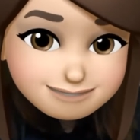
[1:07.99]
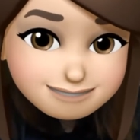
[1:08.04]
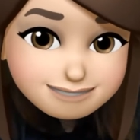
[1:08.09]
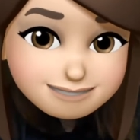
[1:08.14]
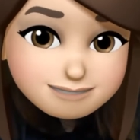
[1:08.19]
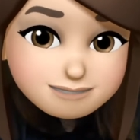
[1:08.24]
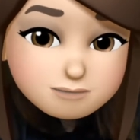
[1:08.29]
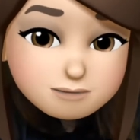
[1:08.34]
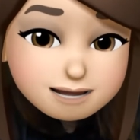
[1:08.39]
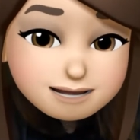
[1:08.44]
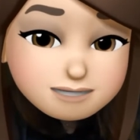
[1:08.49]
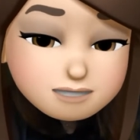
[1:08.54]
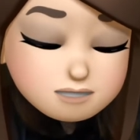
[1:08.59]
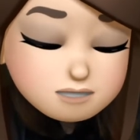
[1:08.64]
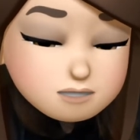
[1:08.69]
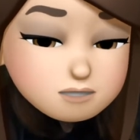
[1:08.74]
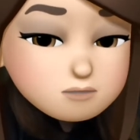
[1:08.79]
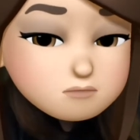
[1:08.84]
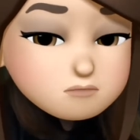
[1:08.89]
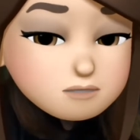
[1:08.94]
So as
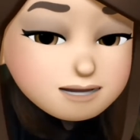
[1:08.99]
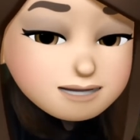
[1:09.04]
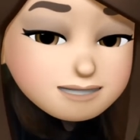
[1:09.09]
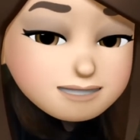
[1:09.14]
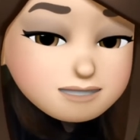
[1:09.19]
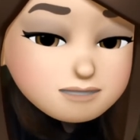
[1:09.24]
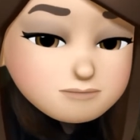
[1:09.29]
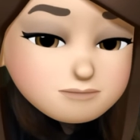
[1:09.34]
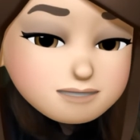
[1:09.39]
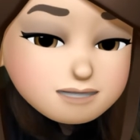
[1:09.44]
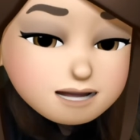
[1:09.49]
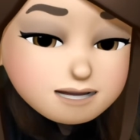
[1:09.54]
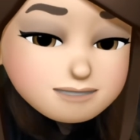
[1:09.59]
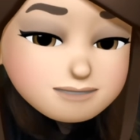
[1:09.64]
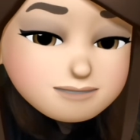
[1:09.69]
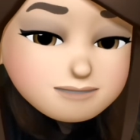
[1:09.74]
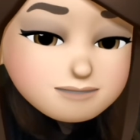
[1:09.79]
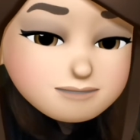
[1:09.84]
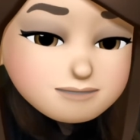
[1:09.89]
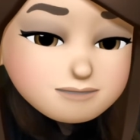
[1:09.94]
you write down the
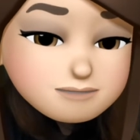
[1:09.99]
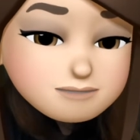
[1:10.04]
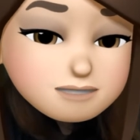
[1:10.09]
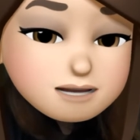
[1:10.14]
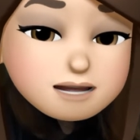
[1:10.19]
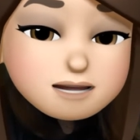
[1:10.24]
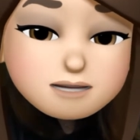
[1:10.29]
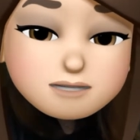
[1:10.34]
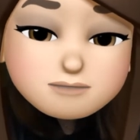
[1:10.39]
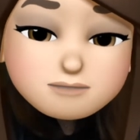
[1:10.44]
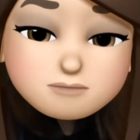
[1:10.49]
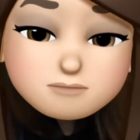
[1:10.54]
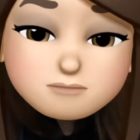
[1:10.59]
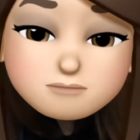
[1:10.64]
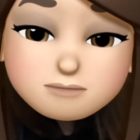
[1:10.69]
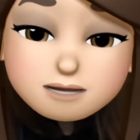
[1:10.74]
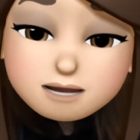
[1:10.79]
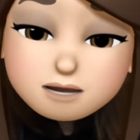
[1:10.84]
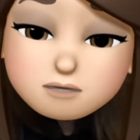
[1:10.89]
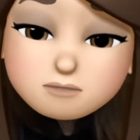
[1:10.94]
idea, you
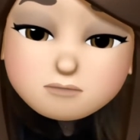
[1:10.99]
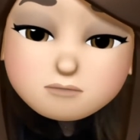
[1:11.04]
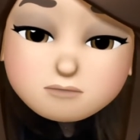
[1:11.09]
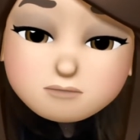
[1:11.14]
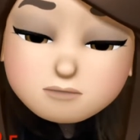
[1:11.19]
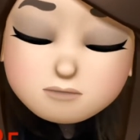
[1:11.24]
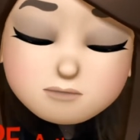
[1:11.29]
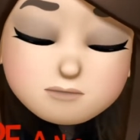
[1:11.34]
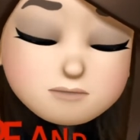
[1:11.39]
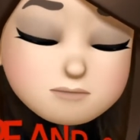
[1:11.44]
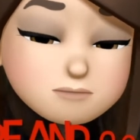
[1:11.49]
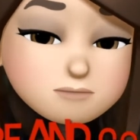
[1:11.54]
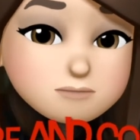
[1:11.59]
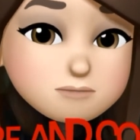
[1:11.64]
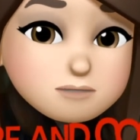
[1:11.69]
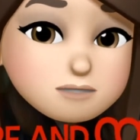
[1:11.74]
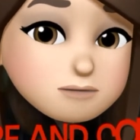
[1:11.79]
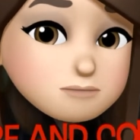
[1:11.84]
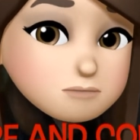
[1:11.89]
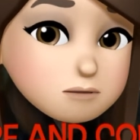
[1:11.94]
may also do
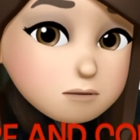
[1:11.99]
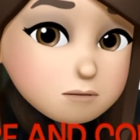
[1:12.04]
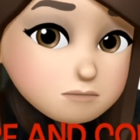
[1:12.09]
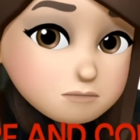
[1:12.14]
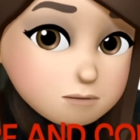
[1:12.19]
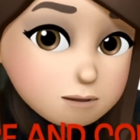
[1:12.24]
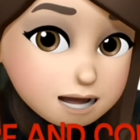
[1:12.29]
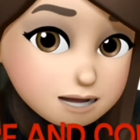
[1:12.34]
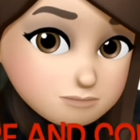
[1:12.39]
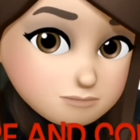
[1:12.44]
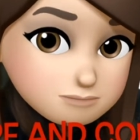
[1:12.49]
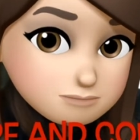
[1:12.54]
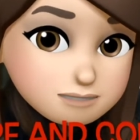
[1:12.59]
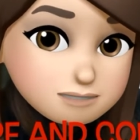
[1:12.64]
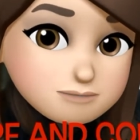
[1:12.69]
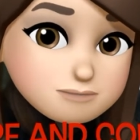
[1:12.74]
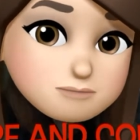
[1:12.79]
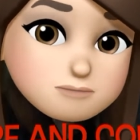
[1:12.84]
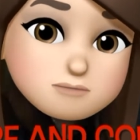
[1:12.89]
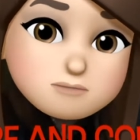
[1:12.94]
some
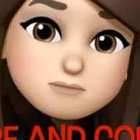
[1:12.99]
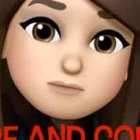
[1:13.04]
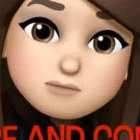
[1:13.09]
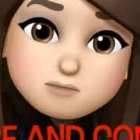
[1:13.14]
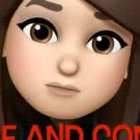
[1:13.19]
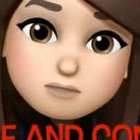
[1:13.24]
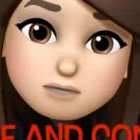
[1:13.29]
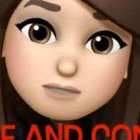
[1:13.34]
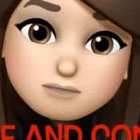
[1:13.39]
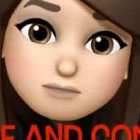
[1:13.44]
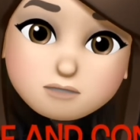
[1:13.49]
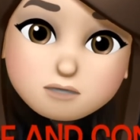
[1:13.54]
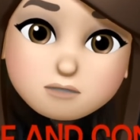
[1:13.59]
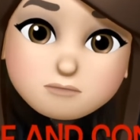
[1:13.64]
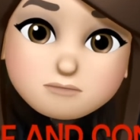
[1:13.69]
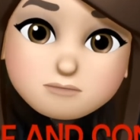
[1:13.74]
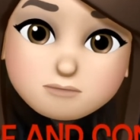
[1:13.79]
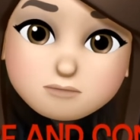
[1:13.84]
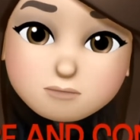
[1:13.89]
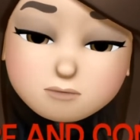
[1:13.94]
comparison and contrast of
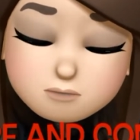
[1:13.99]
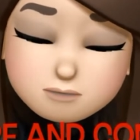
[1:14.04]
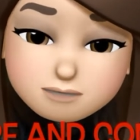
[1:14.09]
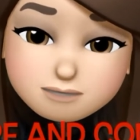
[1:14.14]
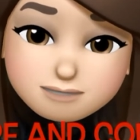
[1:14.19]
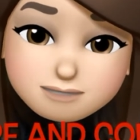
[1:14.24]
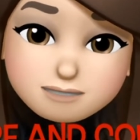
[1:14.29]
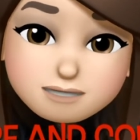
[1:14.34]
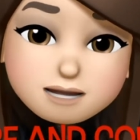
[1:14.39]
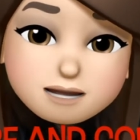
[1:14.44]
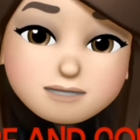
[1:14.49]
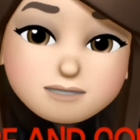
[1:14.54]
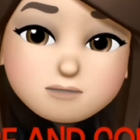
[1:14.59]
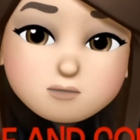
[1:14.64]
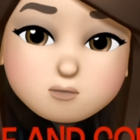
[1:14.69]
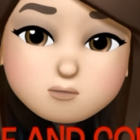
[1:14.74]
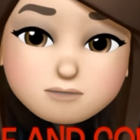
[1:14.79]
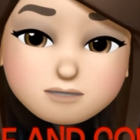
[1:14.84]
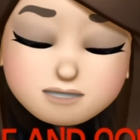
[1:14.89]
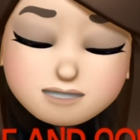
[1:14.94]
the point
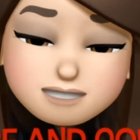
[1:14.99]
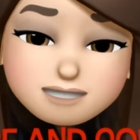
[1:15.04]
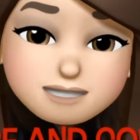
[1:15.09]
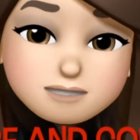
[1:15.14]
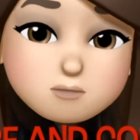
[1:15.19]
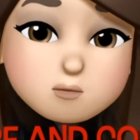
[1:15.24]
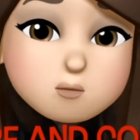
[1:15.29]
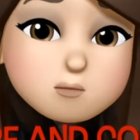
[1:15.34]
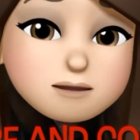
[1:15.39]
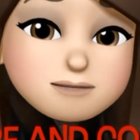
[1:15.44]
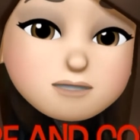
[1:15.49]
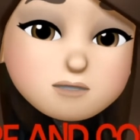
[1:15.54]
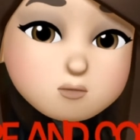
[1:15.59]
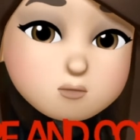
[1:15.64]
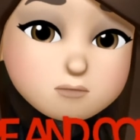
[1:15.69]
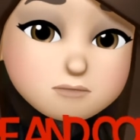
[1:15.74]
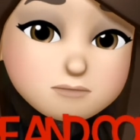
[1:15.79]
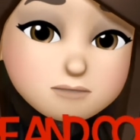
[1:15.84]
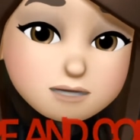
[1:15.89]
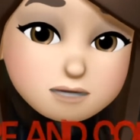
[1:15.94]
to see which will
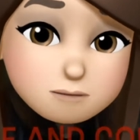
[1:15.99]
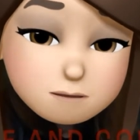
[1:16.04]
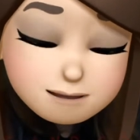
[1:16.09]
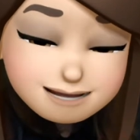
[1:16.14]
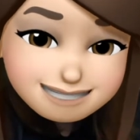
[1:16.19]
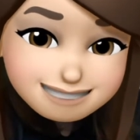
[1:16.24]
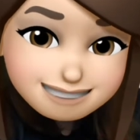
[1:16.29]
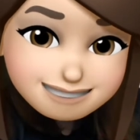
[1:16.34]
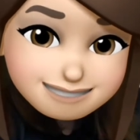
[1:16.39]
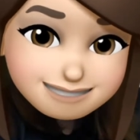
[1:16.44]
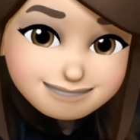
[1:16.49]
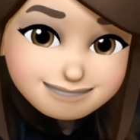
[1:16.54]
be the best.